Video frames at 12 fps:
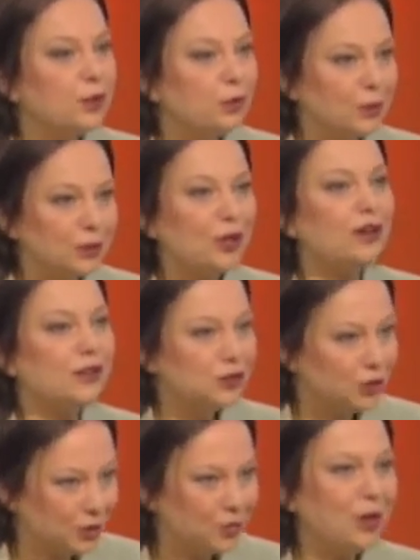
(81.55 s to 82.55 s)
We were talking
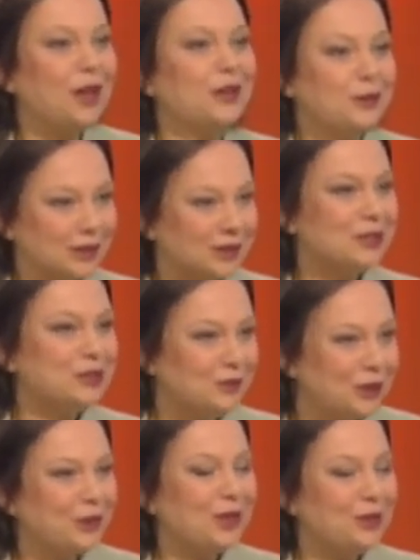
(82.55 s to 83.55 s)
during the break. There's an
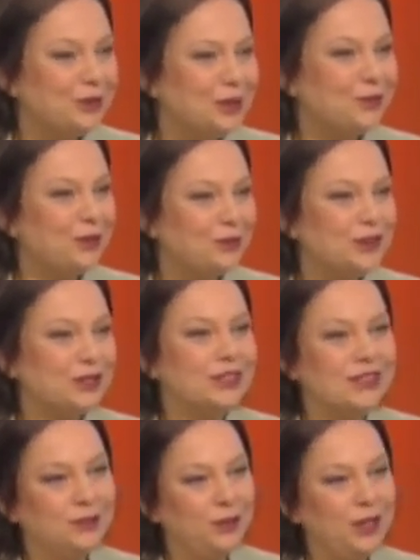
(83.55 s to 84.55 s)
interview that you did with Vision
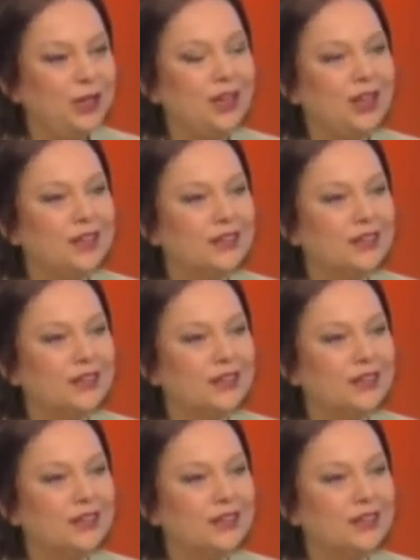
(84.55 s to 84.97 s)
TV, and